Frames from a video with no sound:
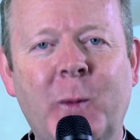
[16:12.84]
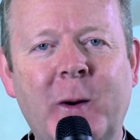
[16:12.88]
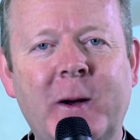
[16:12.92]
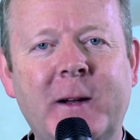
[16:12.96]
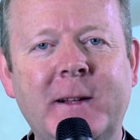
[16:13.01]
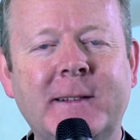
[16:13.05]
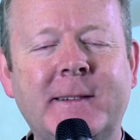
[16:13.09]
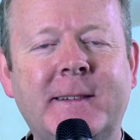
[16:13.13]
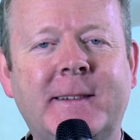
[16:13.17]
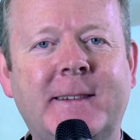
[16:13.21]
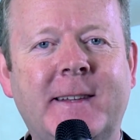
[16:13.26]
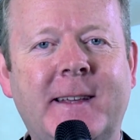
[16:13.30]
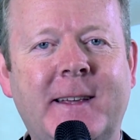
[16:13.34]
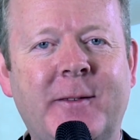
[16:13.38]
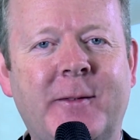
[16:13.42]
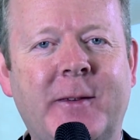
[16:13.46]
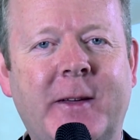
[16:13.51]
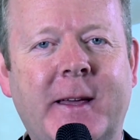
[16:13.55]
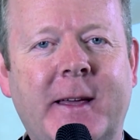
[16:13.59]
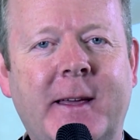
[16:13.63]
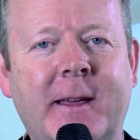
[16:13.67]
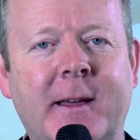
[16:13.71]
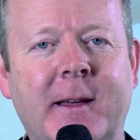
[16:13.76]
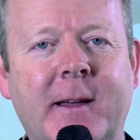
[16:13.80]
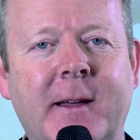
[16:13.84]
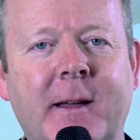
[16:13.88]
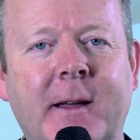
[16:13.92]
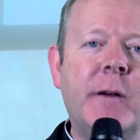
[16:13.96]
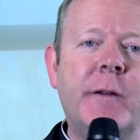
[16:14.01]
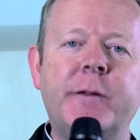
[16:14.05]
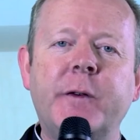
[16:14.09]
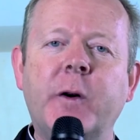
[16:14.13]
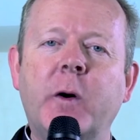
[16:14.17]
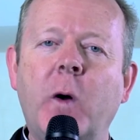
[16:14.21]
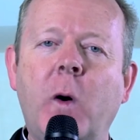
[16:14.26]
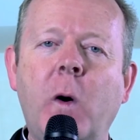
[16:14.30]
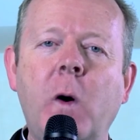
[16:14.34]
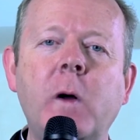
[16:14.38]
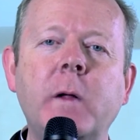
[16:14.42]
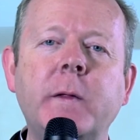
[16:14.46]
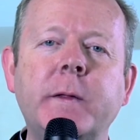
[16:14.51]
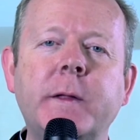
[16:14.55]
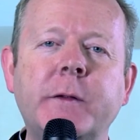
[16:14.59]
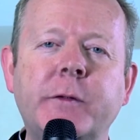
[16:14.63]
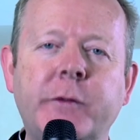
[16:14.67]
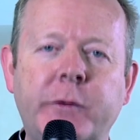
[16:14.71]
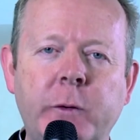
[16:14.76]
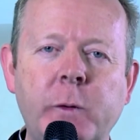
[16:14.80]
World TV for all
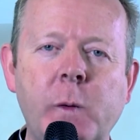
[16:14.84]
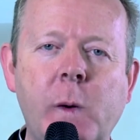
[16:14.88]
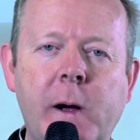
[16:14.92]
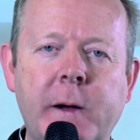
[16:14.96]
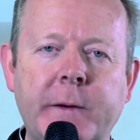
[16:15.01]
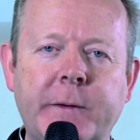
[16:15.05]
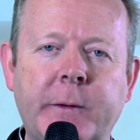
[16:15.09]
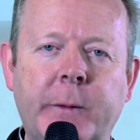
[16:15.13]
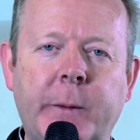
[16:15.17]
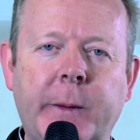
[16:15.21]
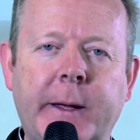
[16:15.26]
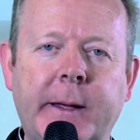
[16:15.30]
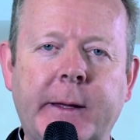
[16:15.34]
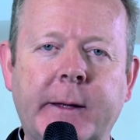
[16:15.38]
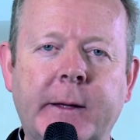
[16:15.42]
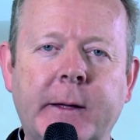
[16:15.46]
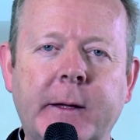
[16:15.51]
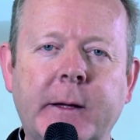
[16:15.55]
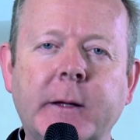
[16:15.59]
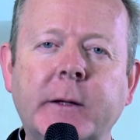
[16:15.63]
that you are doing